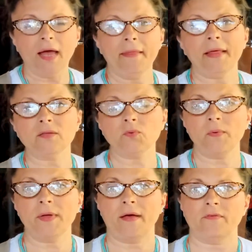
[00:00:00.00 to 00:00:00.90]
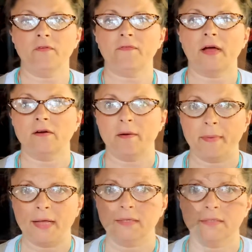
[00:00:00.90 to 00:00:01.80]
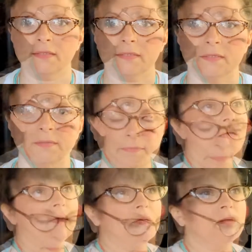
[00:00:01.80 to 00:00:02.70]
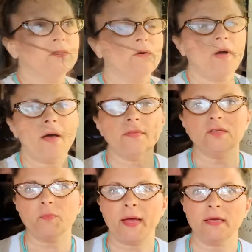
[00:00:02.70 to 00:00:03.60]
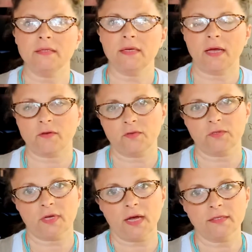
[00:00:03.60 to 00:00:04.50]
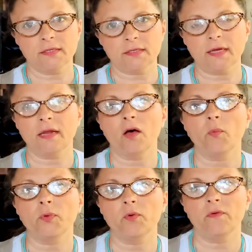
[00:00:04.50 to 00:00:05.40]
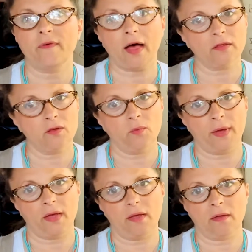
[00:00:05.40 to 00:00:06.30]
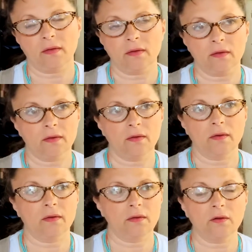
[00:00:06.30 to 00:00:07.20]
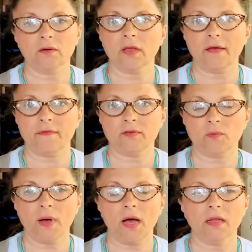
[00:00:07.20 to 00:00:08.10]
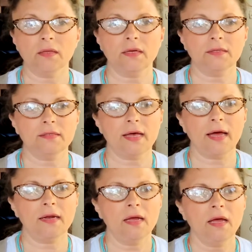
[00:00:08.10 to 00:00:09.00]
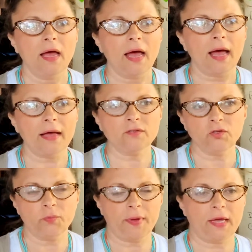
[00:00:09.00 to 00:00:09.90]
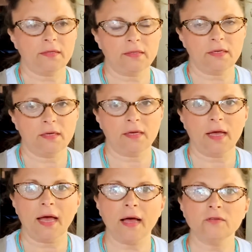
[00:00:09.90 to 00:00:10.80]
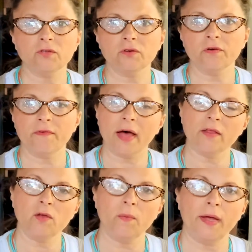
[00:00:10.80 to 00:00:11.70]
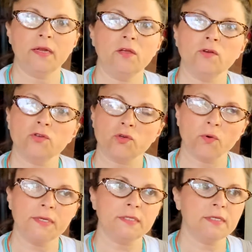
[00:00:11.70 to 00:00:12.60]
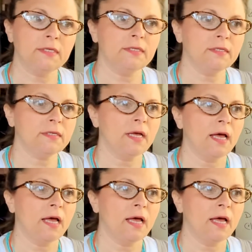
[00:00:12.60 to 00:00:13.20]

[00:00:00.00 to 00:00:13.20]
And that's where we have to find our balance. So how these painting exercises can help you evaluate your life as well is that as you're painting, as you're evaluating your choices,